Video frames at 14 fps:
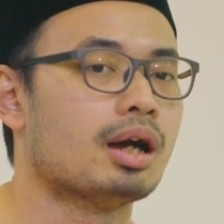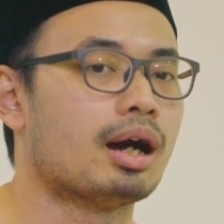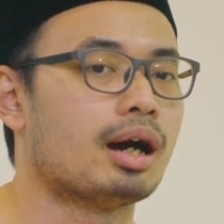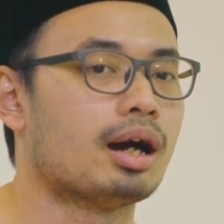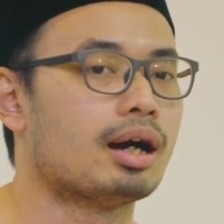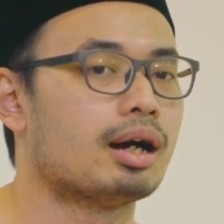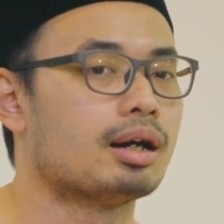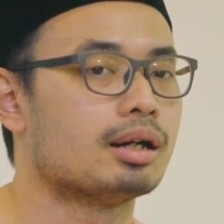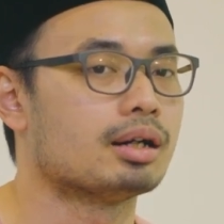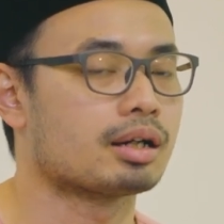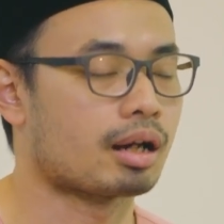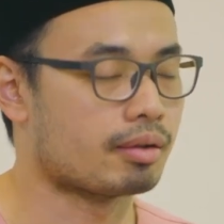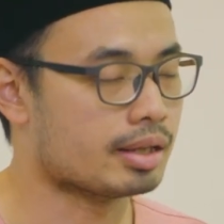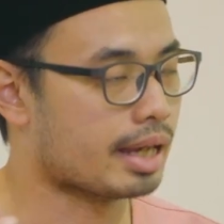are
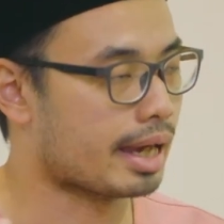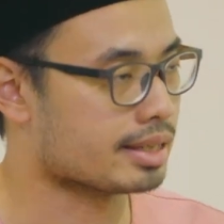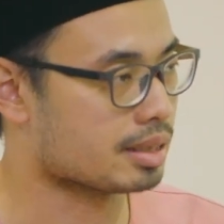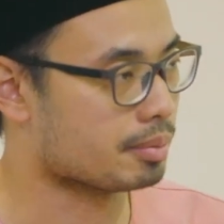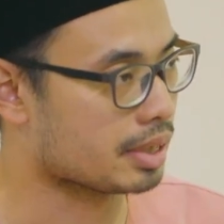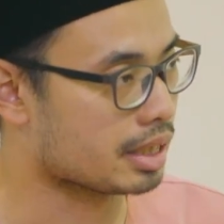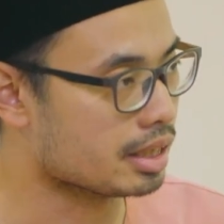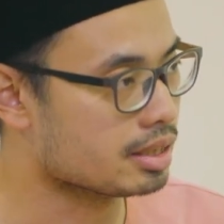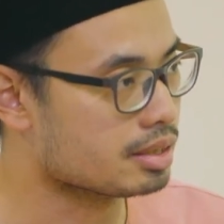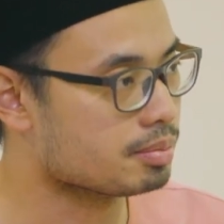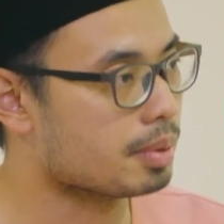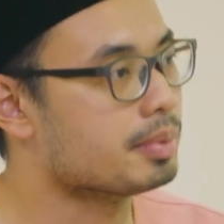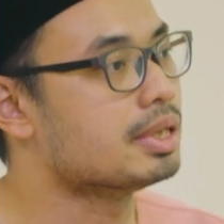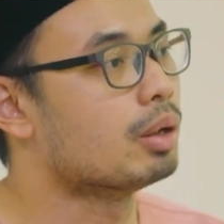currently SMEs.
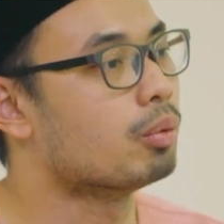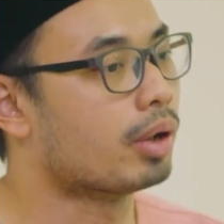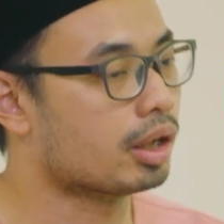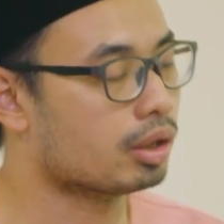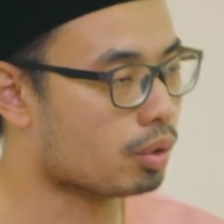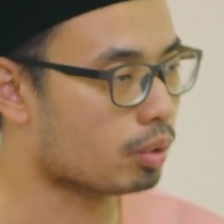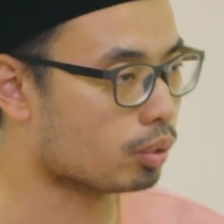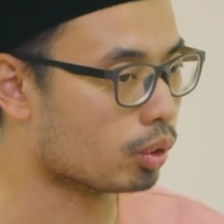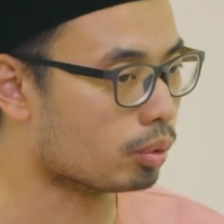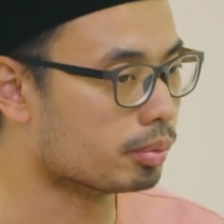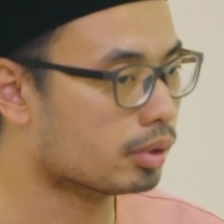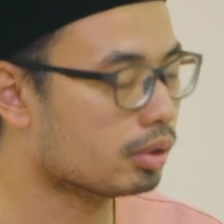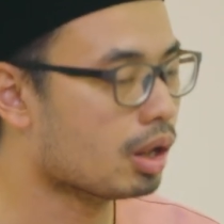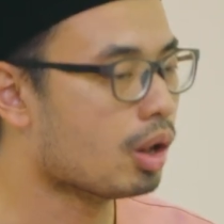Maybe they want to go
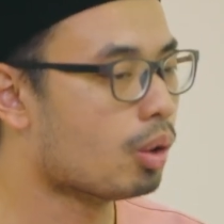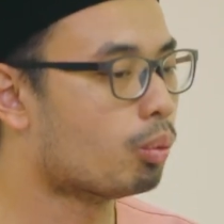global.